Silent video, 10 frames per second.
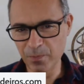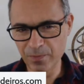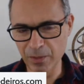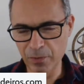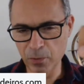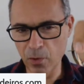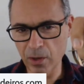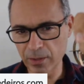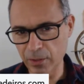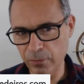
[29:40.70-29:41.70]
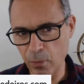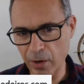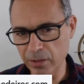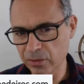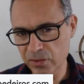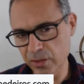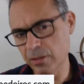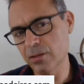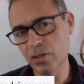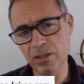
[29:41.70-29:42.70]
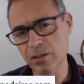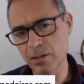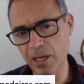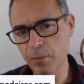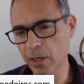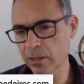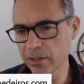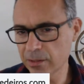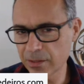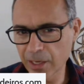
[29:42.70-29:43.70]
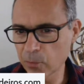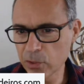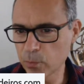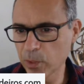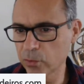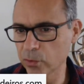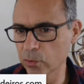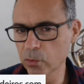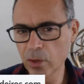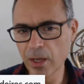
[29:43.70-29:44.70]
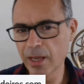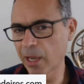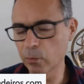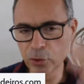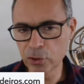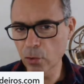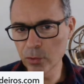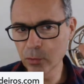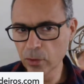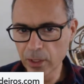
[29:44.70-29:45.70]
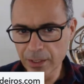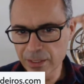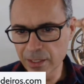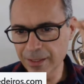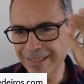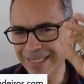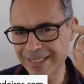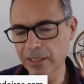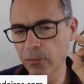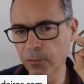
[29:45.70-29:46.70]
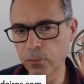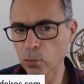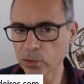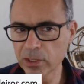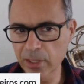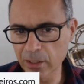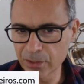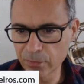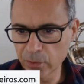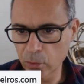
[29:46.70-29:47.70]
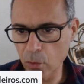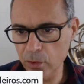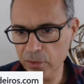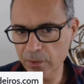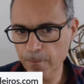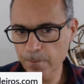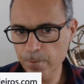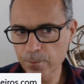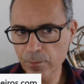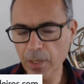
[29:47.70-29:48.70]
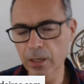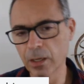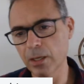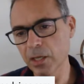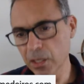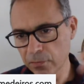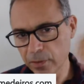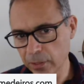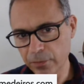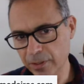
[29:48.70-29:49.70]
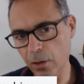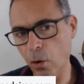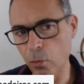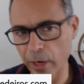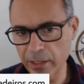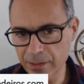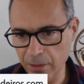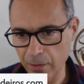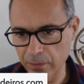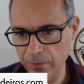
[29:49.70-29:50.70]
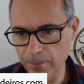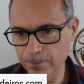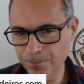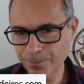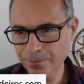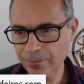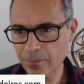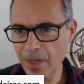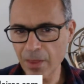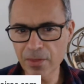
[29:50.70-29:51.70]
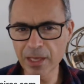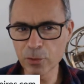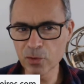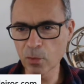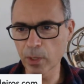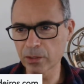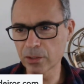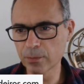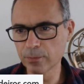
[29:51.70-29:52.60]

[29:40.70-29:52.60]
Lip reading: if you are interested, just email us and we speak to you and we'll show you the full details of the course, even if it already started. Thank you so much.